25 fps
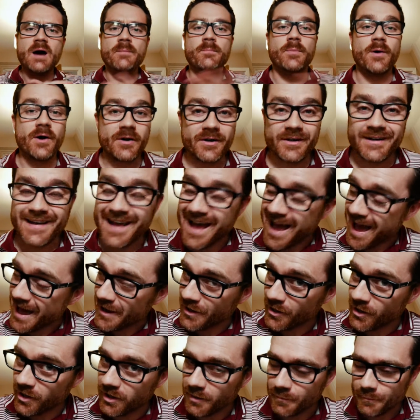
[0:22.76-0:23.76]
about it
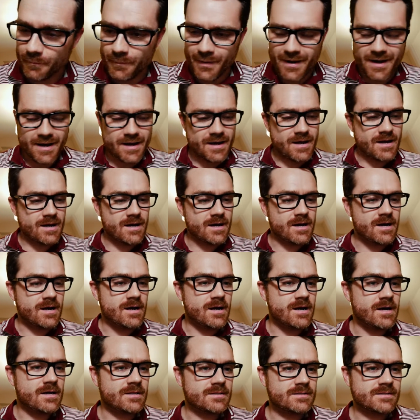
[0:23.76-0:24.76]
at all.
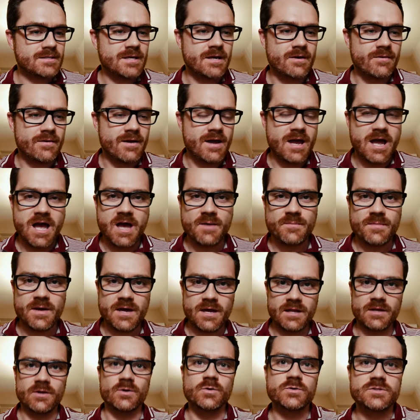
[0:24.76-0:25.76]
But here I am
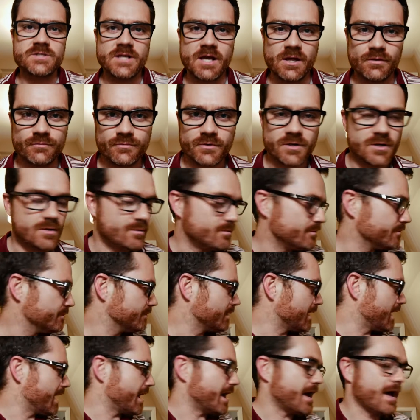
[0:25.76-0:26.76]
in a hotel
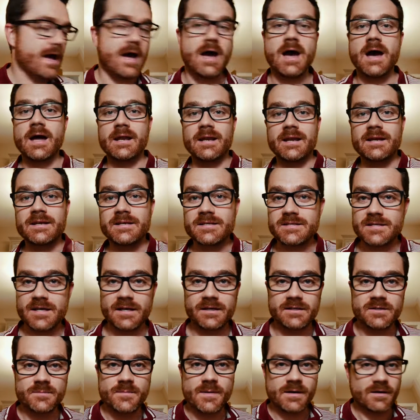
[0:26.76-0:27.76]
room and I
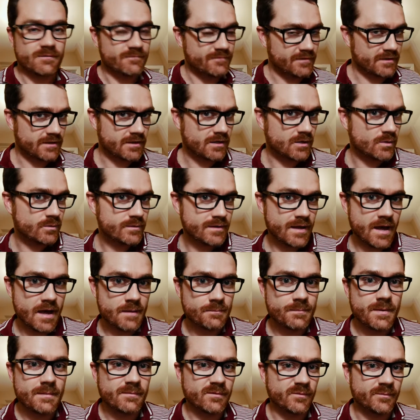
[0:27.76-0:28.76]
decided to make a video
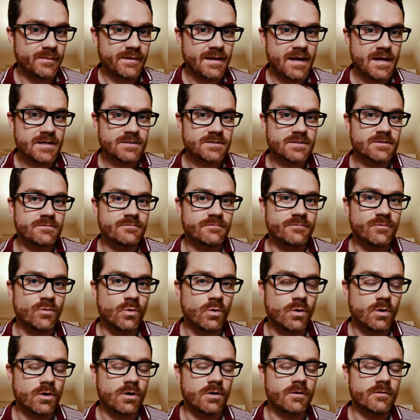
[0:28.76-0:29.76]
that people have been asking
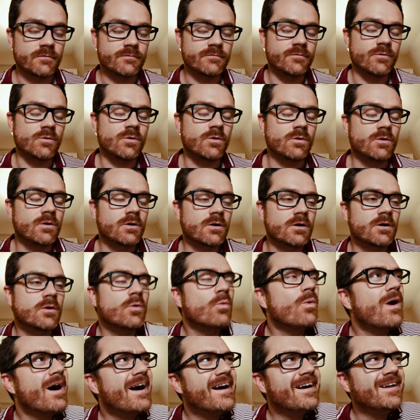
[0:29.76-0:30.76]
for
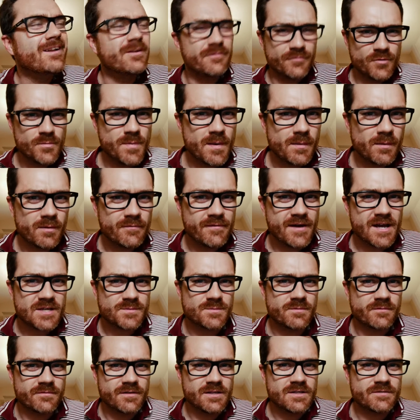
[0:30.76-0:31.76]
a while. A few people have
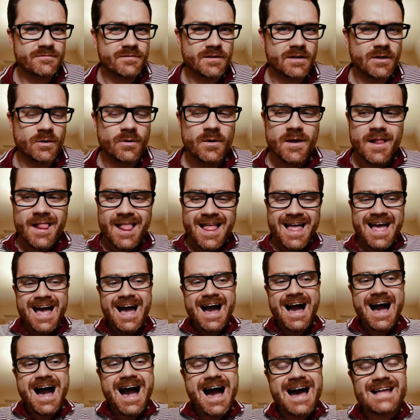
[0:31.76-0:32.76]
asked me for this video,
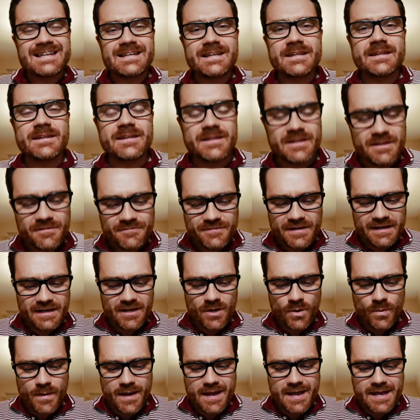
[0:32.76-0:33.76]
and the
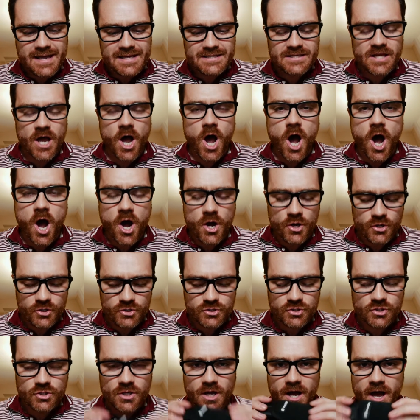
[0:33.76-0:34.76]
video is how
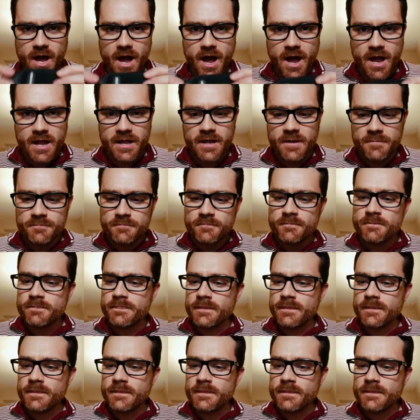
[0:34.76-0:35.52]
do I